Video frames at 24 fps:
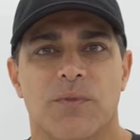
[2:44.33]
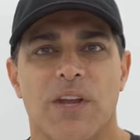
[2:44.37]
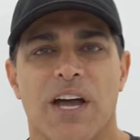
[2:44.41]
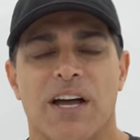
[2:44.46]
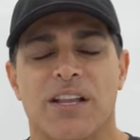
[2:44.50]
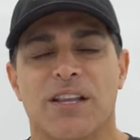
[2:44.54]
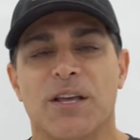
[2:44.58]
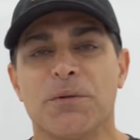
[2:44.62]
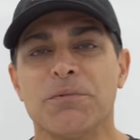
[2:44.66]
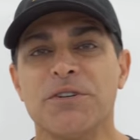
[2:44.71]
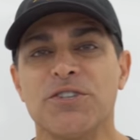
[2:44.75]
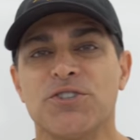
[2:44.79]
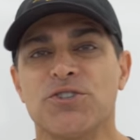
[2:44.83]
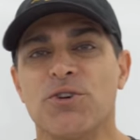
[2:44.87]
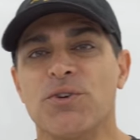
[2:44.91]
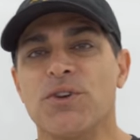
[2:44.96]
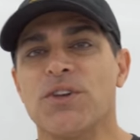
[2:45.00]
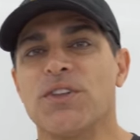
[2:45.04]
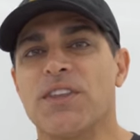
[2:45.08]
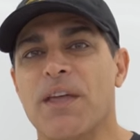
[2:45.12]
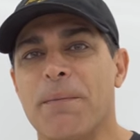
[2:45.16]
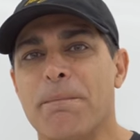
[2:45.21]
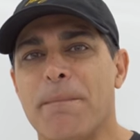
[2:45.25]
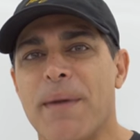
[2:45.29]
Now, let me show
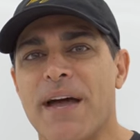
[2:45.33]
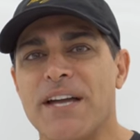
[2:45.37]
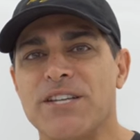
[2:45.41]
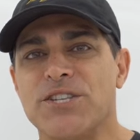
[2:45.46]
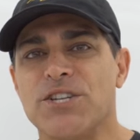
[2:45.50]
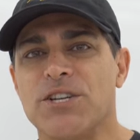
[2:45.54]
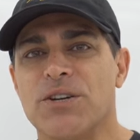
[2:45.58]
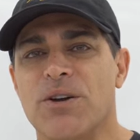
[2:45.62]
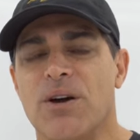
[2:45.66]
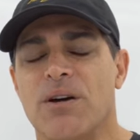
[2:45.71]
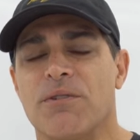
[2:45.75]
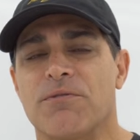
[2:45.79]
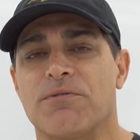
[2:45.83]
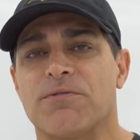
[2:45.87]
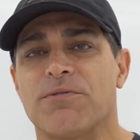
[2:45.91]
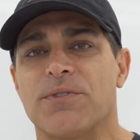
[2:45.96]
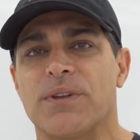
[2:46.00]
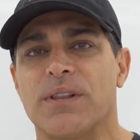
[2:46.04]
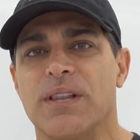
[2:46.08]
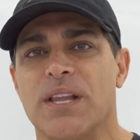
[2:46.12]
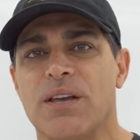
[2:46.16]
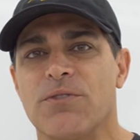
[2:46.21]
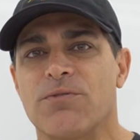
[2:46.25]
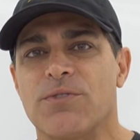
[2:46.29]
you the magic of
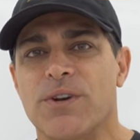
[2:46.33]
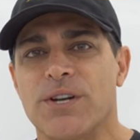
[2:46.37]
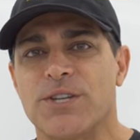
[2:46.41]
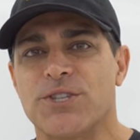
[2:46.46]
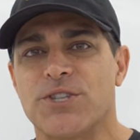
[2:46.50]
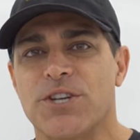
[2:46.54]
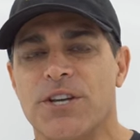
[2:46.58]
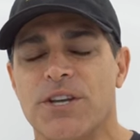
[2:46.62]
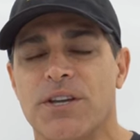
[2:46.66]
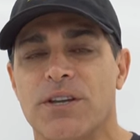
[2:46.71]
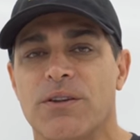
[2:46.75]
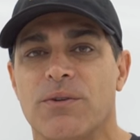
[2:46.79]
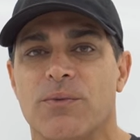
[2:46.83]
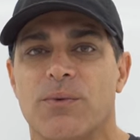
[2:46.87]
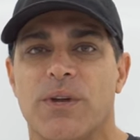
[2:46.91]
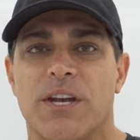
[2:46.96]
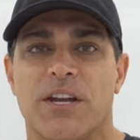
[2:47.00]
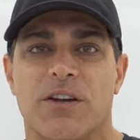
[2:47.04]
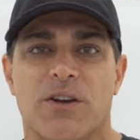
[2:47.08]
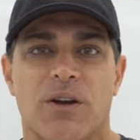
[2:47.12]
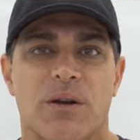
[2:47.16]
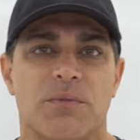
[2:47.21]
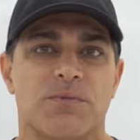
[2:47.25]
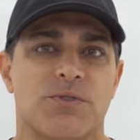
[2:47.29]
leveraging when
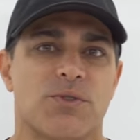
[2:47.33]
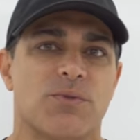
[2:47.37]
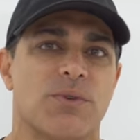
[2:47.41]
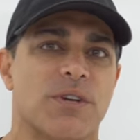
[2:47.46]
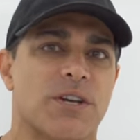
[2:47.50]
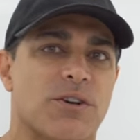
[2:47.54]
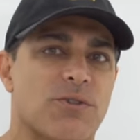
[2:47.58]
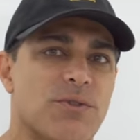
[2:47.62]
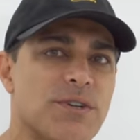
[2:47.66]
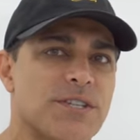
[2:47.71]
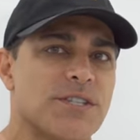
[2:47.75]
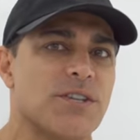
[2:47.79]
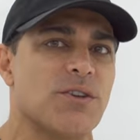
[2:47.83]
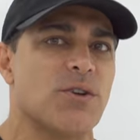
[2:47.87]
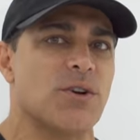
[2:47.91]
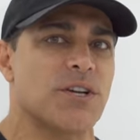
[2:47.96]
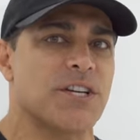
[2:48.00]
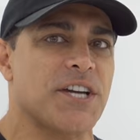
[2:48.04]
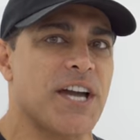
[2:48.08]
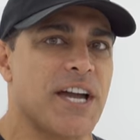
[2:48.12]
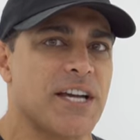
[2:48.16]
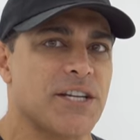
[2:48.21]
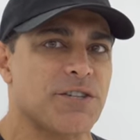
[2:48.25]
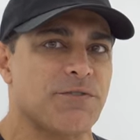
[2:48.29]
it comes to increasing your
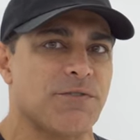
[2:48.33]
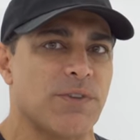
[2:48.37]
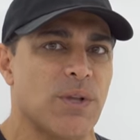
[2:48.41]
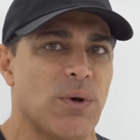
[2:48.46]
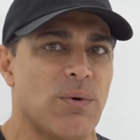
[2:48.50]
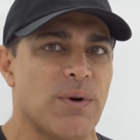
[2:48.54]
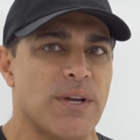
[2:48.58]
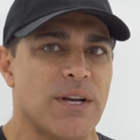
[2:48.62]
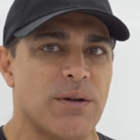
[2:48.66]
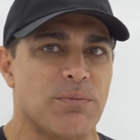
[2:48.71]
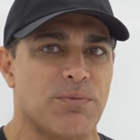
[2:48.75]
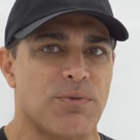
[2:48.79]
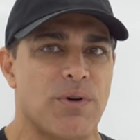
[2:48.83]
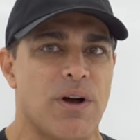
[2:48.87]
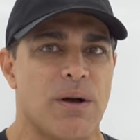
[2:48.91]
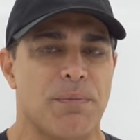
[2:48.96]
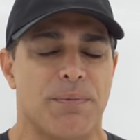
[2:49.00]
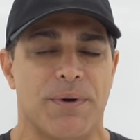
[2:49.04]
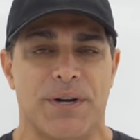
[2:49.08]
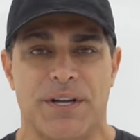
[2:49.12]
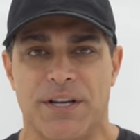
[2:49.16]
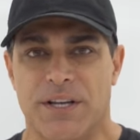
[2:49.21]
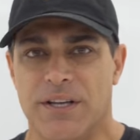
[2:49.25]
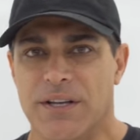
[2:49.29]
cash flow on a
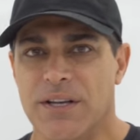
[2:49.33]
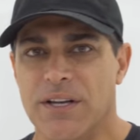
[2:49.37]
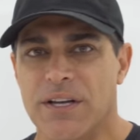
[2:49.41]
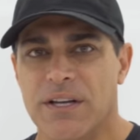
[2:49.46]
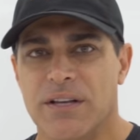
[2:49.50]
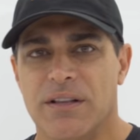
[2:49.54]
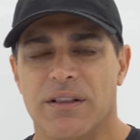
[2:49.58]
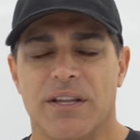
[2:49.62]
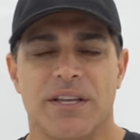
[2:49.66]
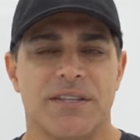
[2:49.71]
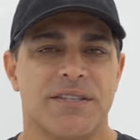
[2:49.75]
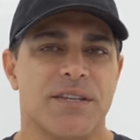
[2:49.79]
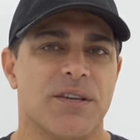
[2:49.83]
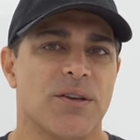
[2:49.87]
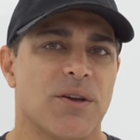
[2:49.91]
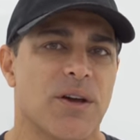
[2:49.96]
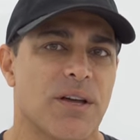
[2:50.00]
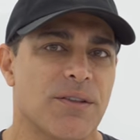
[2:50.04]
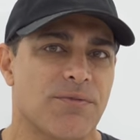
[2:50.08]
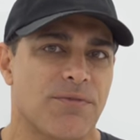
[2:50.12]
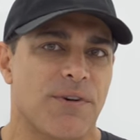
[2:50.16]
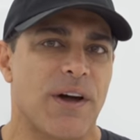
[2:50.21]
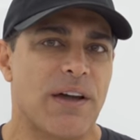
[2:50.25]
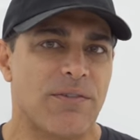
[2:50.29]
property. Let's say you
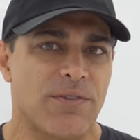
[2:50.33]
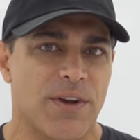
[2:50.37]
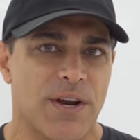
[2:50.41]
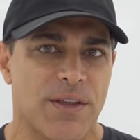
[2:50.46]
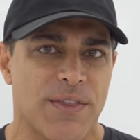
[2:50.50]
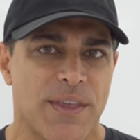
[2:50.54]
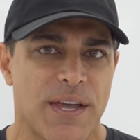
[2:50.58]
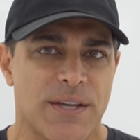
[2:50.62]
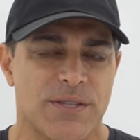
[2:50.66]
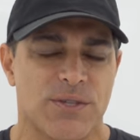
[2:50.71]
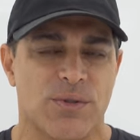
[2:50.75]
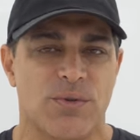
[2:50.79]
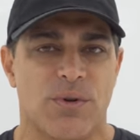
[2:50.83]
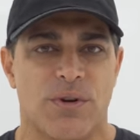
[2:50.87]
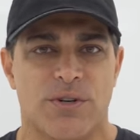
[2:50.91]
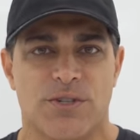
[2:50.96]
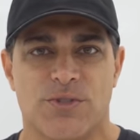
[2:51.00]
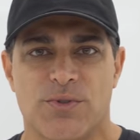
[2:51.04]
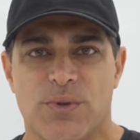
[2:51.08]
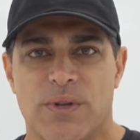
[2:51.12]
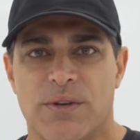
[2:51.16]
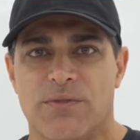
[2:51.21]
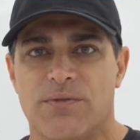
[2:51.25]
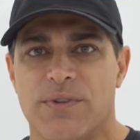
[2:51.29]
got
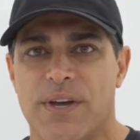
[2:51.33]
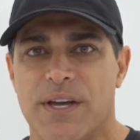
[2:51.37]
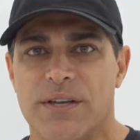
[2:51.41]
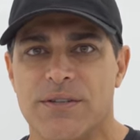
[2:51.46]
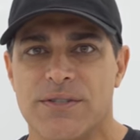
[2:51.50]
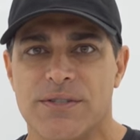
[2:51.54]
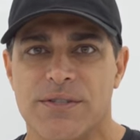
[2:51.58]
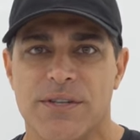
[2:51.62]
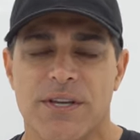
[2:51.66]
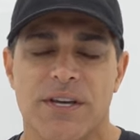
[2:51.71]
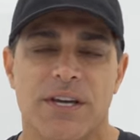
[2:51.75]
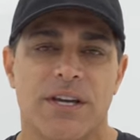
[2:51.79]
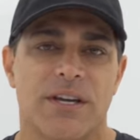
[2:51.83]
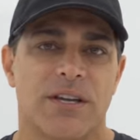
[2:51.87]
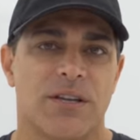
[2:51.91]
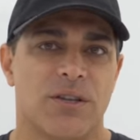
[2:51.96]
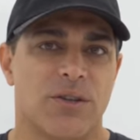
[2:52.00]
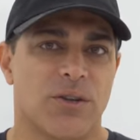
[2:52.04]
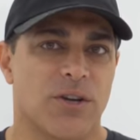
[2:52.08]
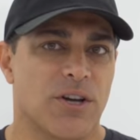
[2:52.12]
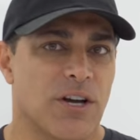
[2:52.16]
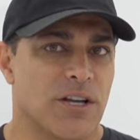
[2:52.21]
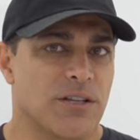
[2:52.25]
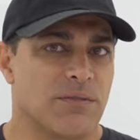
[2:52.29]
$500,000 to invest.
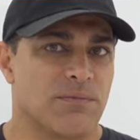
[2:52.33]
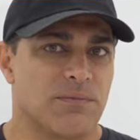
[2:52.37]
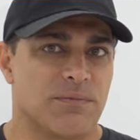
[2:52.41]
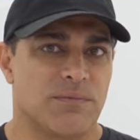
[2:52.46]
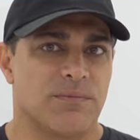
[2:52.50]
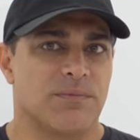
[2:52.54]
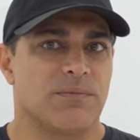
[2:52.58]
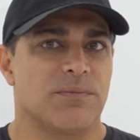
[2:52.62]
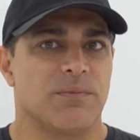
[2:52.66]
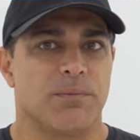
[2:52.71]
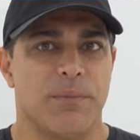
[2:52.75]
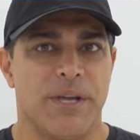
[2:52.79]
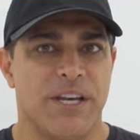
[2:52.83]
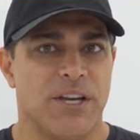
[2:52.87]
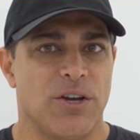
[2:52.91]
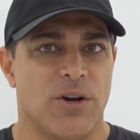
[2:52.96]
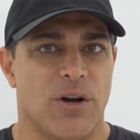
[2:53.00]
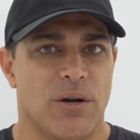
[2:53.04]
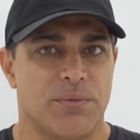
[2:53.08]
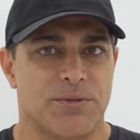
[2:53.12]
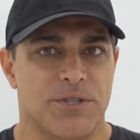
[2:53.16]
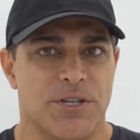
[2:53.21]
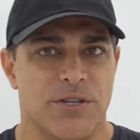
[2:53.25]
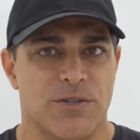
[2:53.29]
You got many
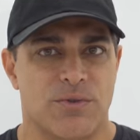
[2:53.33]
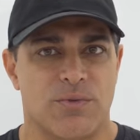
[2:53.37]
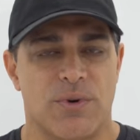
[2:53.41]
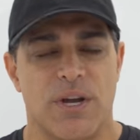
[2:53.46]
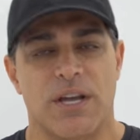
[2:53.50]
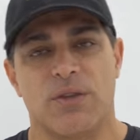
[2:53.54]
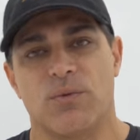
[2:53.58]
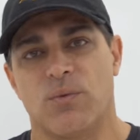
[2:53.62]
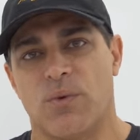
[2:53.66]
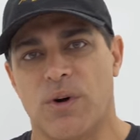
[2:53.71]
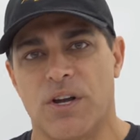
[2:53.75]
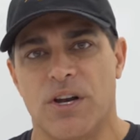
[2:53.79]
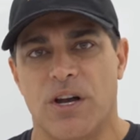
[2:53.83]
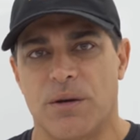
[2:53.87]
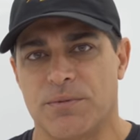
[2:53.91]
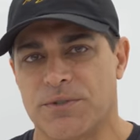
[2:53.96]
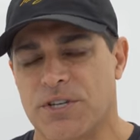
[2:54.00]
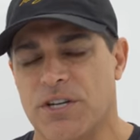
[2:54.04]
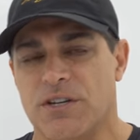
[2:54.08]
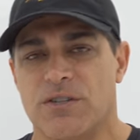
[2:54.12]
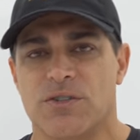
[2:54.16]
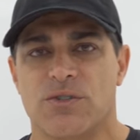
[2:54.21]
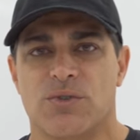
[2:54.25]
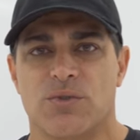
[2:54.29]
options, right? One
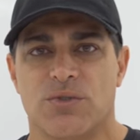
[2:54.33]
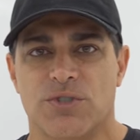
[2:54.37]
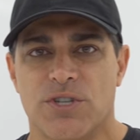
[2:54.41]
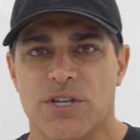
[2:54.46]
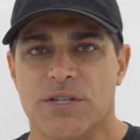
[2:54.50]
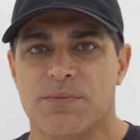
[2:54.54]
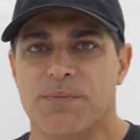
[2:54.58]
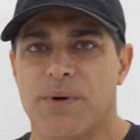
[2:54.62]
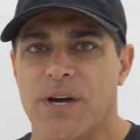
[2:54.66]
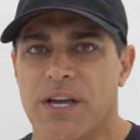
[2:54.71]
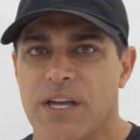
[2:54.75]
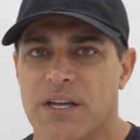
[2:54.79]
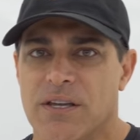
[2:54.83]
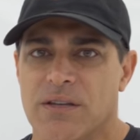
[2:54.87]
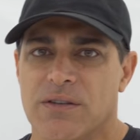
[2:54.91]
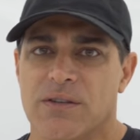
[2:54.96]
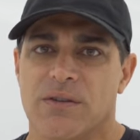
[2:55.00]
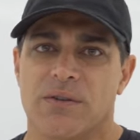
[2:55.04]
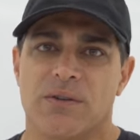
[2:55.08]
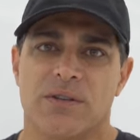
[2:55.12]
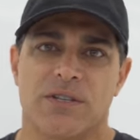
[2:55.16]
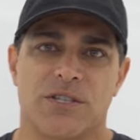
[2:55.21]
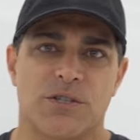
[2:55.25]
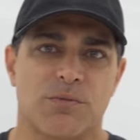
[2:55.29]
option is to just buy a
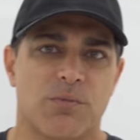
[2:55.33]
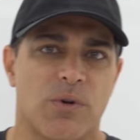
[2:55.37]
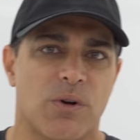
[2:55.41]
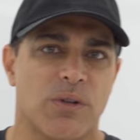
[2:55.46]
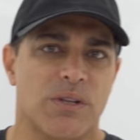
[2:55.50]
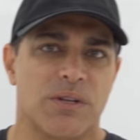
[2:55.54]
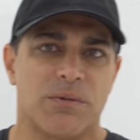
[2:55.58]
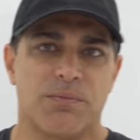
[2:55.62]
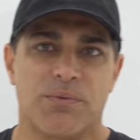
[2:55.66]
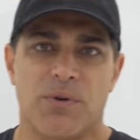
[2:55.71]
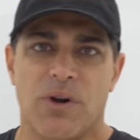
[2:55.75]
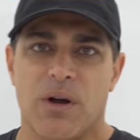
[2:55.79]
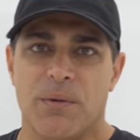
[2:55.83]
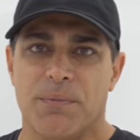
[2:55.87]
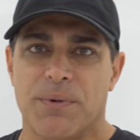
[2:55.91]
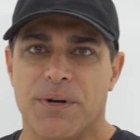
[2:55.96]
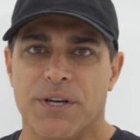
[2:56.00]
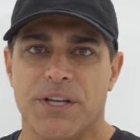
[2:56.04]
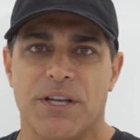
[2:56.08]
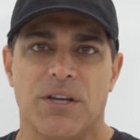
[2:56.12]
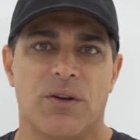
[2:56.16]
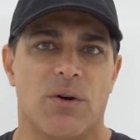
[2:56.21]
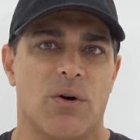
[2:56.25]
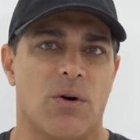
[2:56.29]
smaller
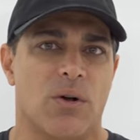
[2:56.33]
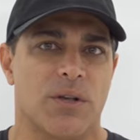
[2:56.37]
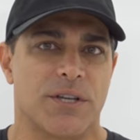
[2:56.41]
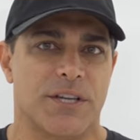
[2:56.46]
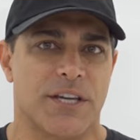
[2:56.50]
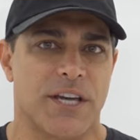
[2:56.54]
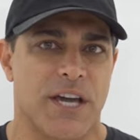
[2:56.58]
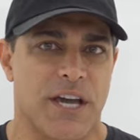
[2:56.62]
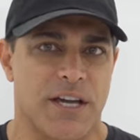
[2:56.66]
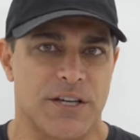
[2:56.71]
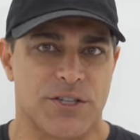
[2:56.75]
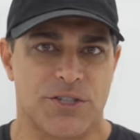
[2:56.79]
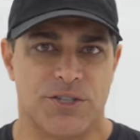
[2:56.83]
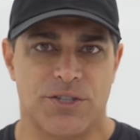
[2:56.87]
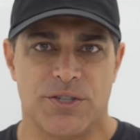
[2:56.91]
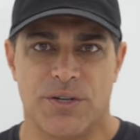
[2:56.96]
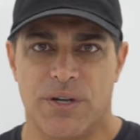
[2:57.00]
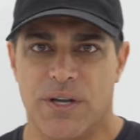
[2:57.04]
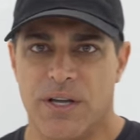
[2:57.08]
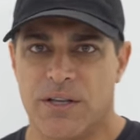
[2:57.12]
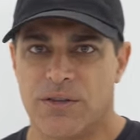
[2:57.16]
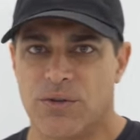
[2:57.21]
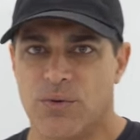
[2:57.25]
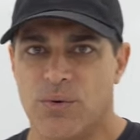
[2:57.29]
property, all cash,
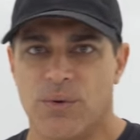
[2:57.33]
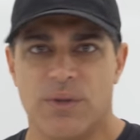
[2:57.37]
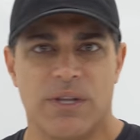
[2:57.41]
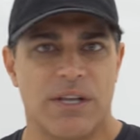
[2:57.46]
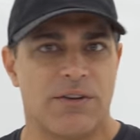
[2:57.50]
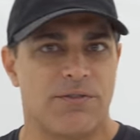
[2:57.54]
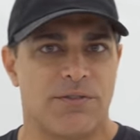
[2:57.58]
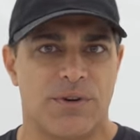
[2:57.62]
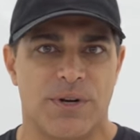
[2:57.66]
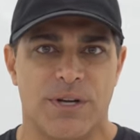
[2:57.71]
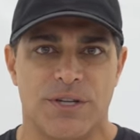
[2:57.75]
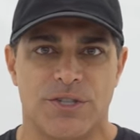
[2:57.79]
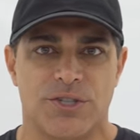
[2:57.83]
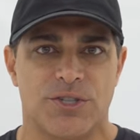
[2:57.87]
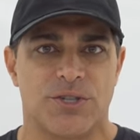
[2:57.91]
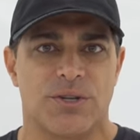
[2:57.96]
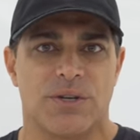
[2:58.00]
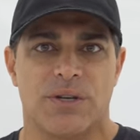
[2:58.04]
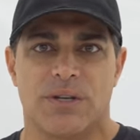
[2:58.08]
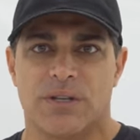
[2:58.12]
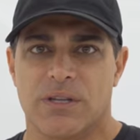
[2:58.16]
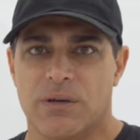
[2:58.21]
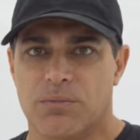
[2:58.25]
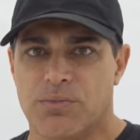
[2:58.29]
and don't leverage
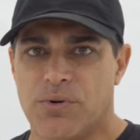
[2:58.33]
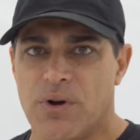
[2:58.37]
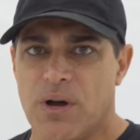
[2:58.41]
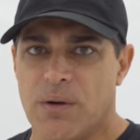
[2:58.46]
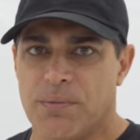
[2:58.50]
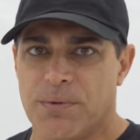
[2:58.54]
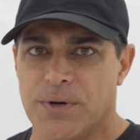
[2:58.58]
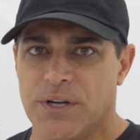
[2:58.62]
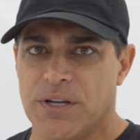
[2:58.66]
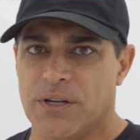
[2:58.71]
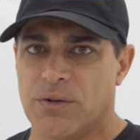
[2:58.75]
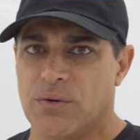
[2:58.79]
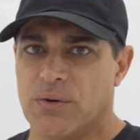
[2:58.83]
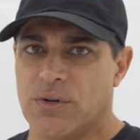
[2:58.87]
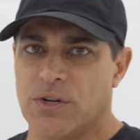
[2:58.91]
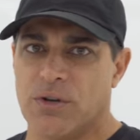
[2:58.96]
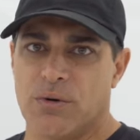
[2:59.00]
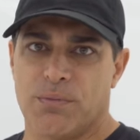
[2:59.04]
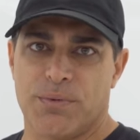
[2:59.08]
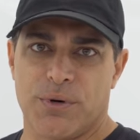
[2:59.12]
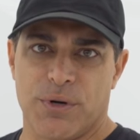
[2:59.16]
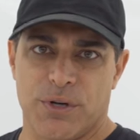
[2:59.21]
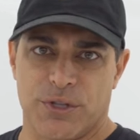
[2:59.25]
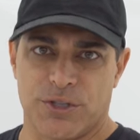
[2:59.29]
the property or
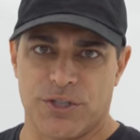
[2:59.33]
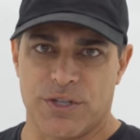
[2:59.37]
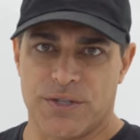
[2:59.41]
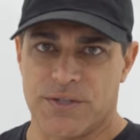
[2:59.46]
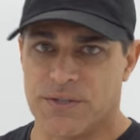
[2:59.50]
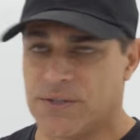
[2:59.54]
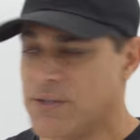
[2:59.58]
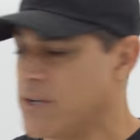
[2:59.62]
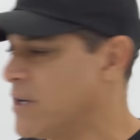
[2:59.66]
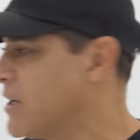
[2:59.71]
your purchase.